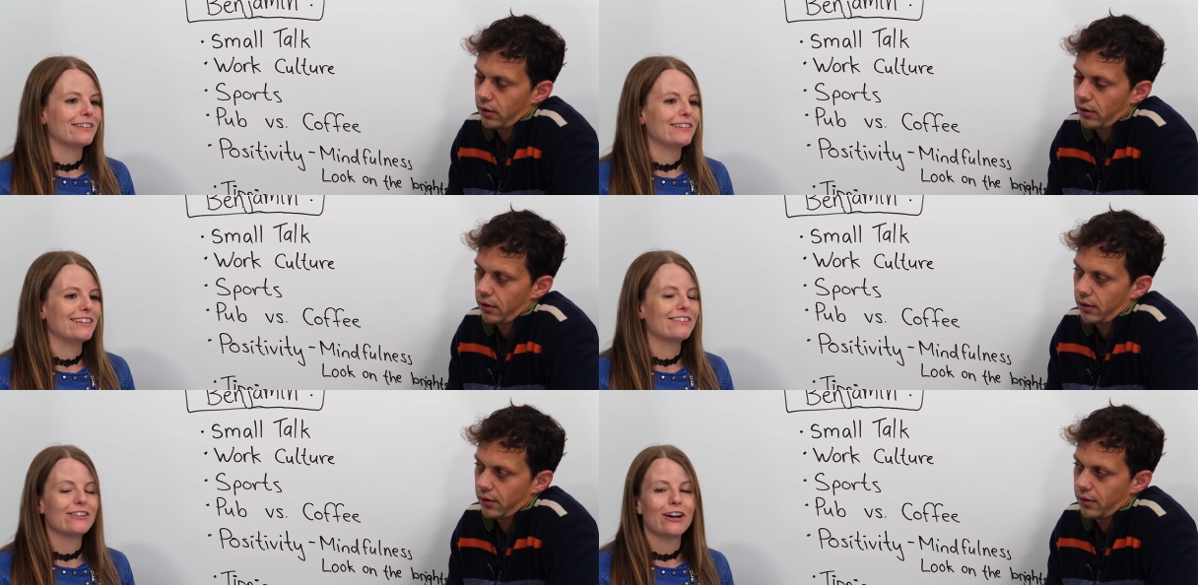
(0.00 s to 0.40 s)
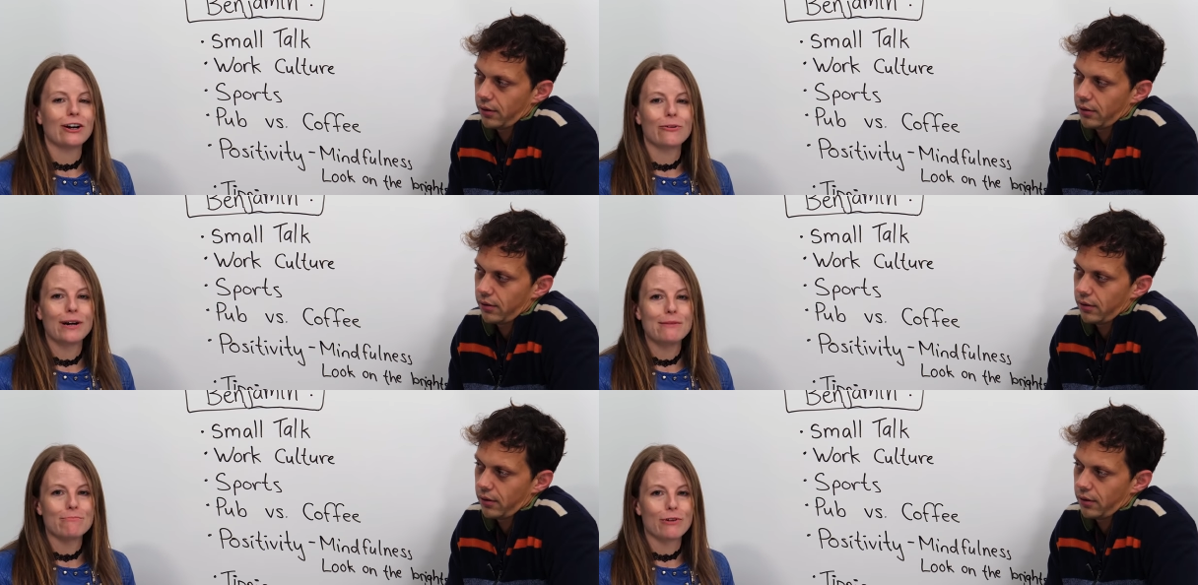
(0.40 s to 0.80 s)
Speaker 1: it's not
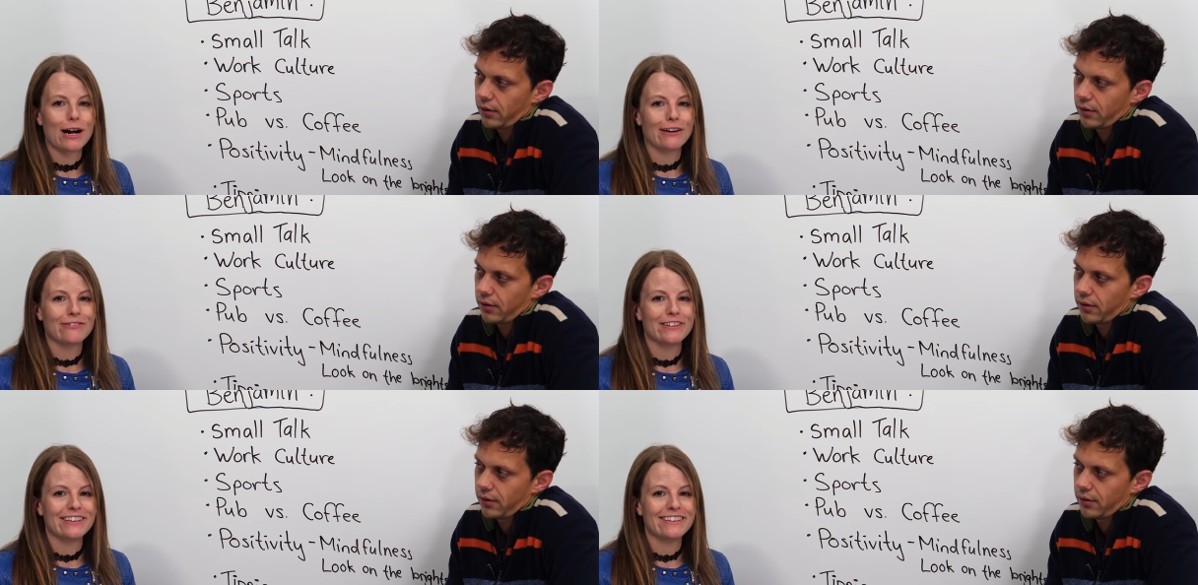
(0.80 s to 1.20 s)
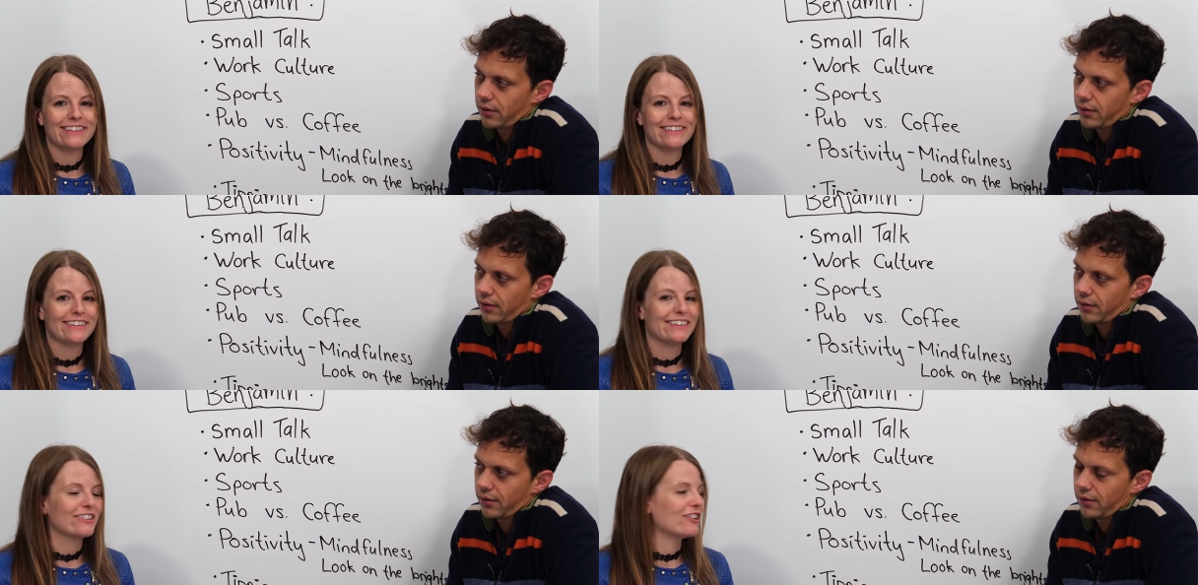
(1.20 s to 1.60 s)
quite
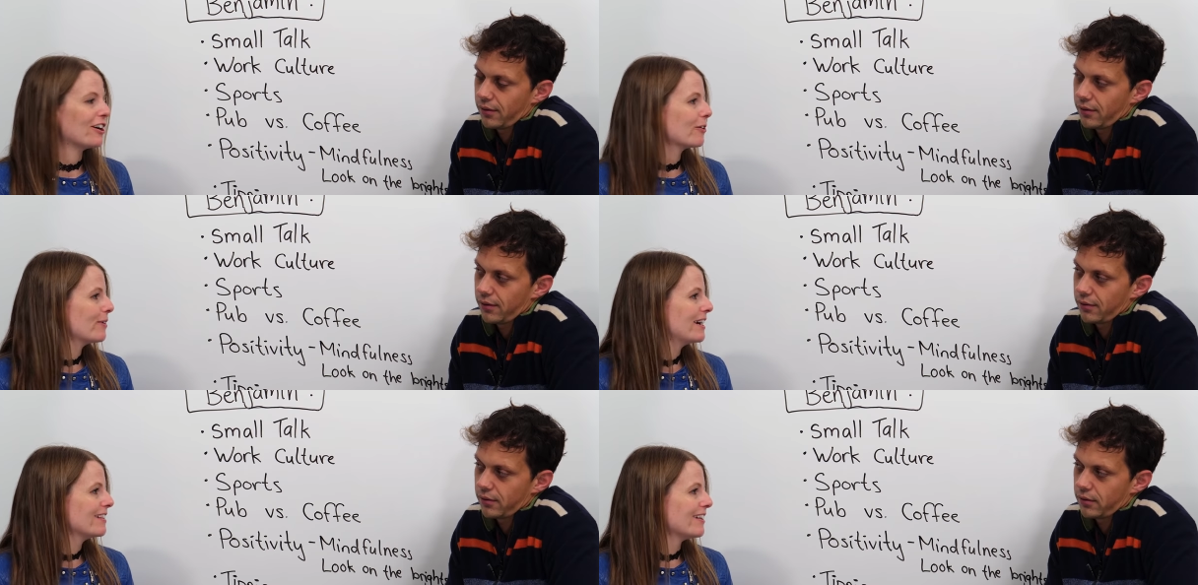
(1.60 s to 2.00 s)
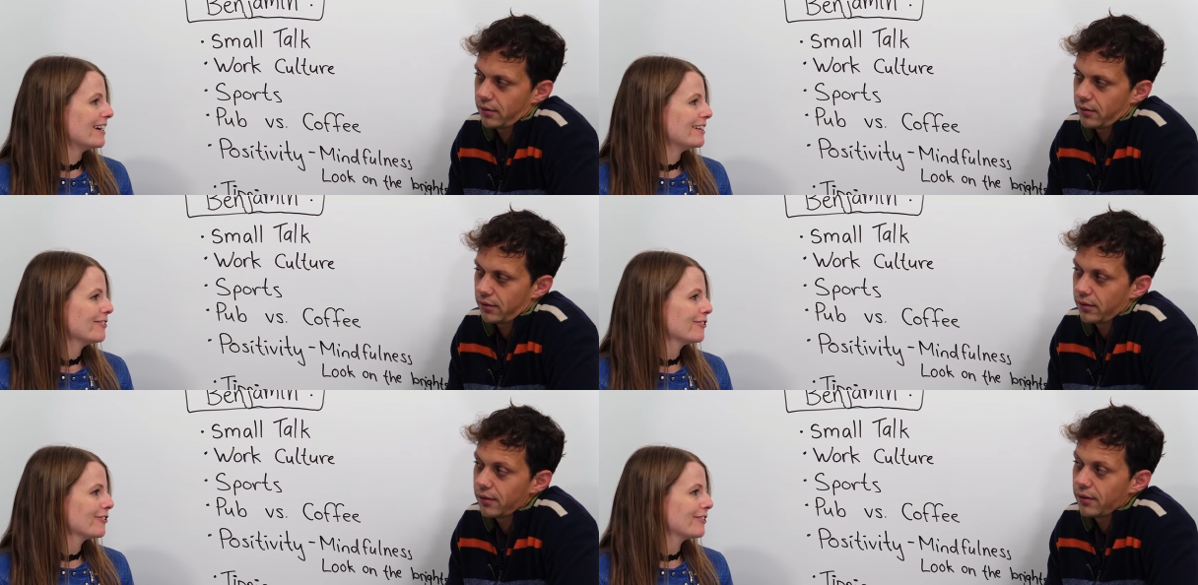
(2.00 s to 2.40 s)
breakfast, it's not quite
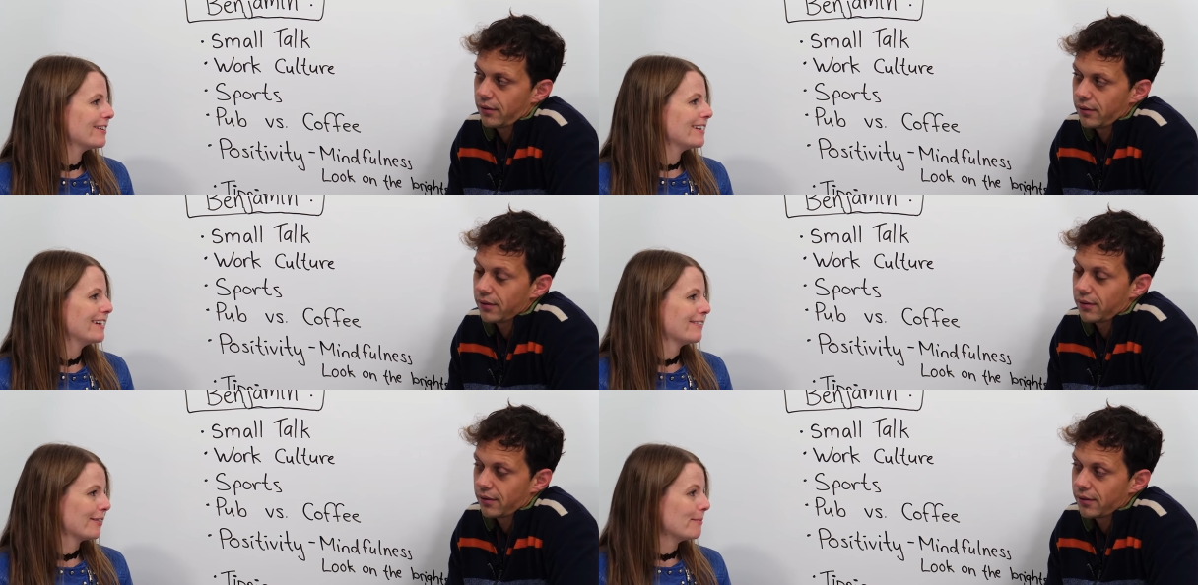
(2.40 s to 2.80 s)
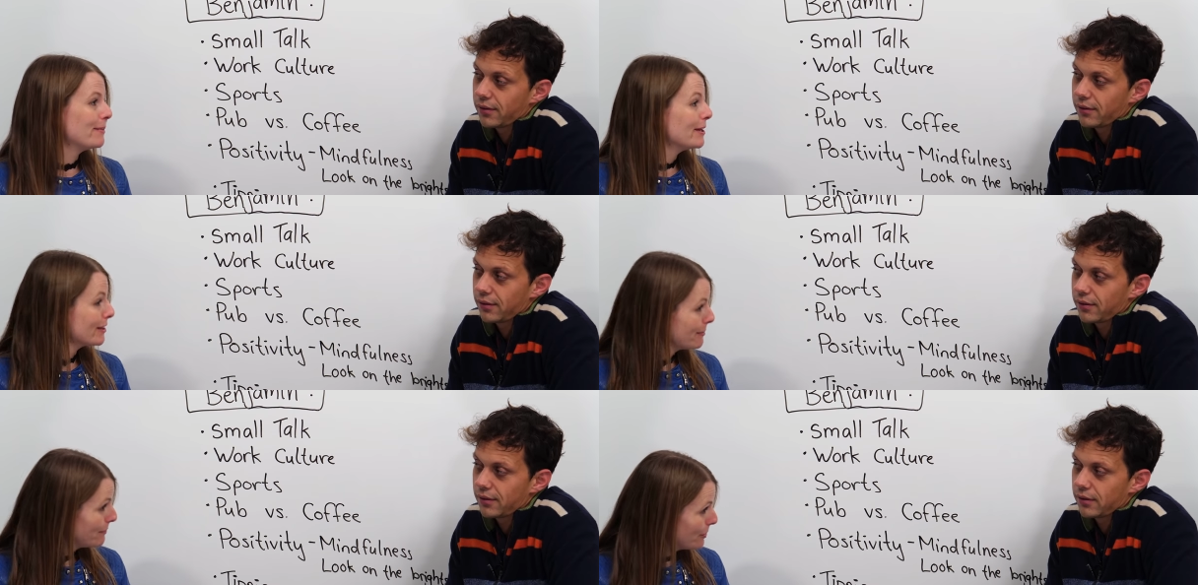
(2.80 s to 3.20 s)
lunch, it's the
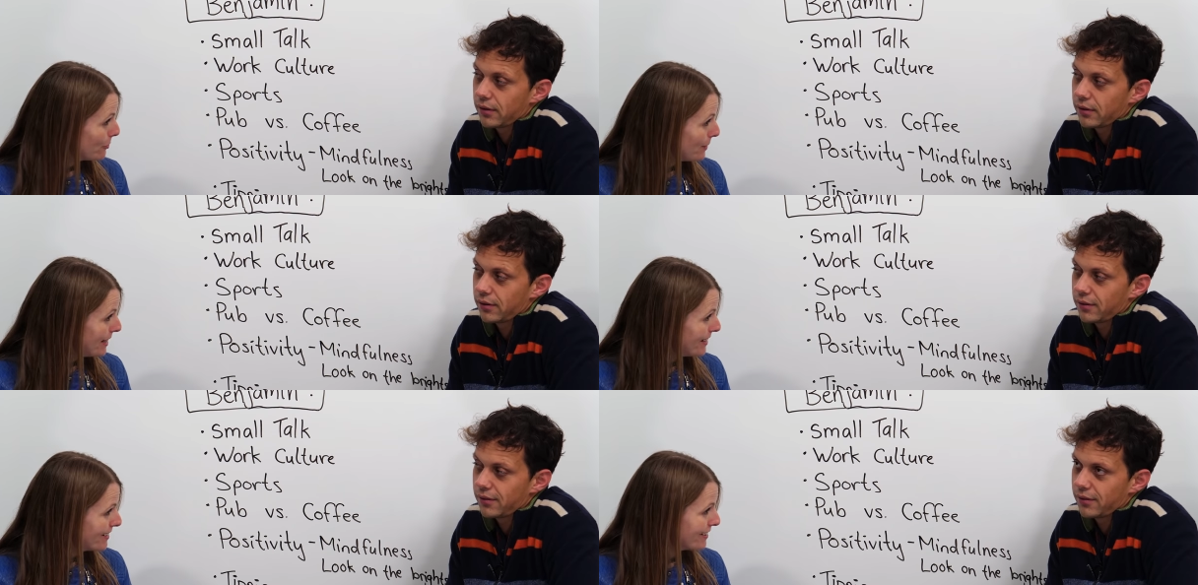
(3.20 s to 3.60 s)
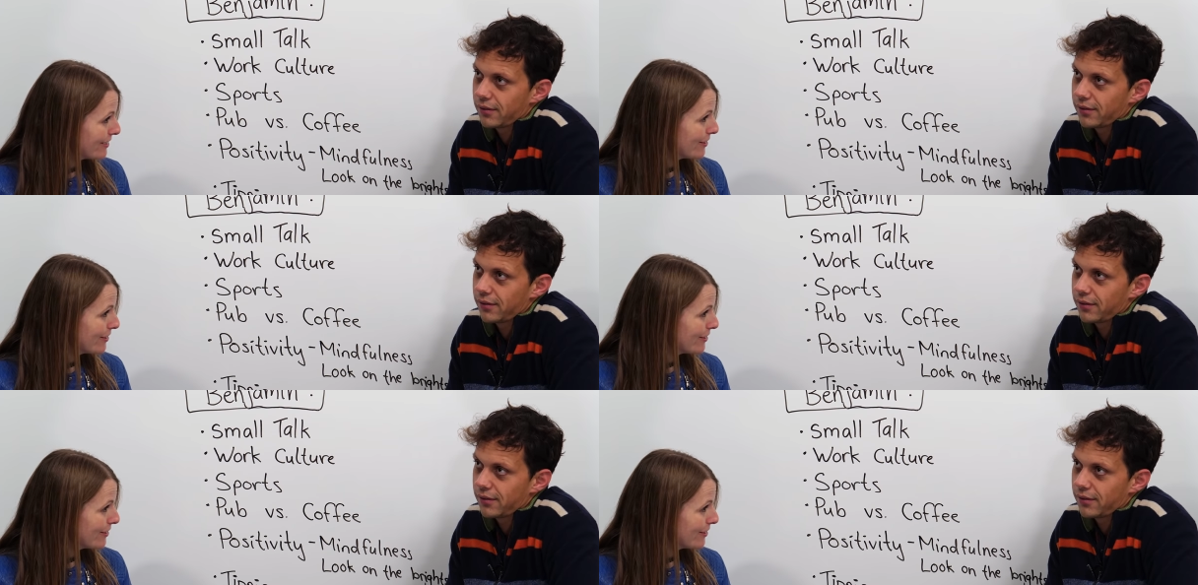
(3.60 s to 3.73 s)
meal in between.